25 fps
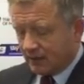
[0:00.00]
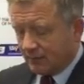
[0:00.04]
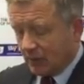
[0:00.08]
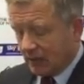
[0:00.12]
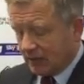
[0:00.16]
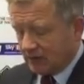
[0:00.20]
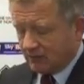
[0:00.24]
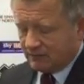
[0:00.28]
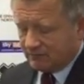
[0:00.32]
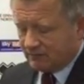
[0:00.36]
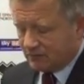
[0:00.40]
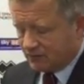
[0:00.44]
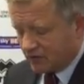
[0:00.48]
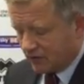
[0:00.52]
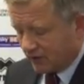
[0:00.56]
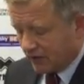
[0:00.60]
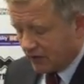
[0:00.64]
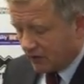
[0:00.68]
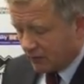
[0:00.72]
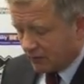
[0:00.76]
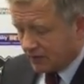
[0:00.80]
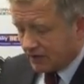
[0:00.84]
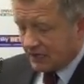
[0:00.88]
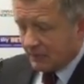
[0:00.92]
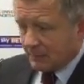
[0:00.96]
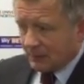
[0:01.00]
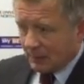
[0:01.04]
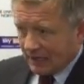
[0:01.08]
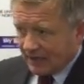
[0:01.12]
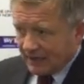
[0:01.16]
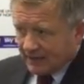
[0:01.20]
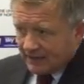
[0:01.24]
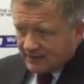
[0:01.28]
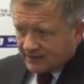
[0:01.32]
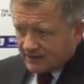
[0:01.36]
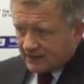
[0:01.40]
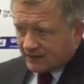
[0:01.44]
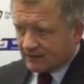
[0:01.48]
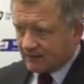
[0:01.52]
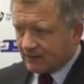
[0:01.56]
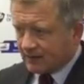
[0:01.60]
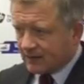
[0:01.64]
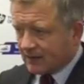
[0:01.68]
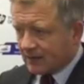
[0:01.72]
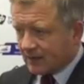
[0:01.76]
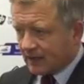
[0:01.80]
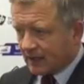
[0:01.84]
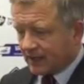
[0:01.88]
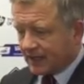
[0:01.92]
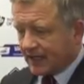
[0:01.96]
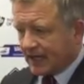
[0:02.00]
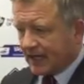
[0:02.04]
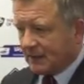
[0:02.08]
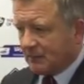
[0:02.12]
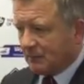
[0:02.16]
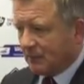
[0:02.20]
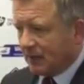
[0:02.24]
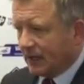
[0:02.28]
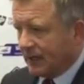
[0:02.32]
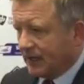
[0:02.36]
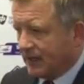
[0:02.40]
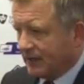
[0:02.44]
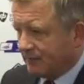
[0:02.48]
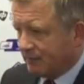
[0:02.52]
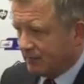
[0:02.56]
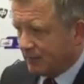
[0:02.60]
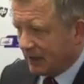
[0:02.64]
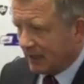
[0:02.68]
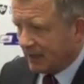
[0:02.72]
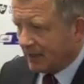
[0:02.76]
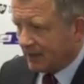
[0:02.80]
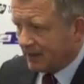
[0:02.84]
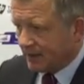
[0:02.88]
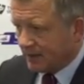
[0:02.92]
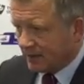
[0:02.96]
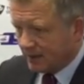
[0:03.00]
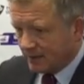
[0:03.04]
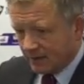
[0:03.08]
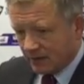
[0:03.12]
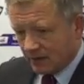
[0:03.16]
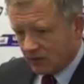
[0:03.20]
only the players are getting paid.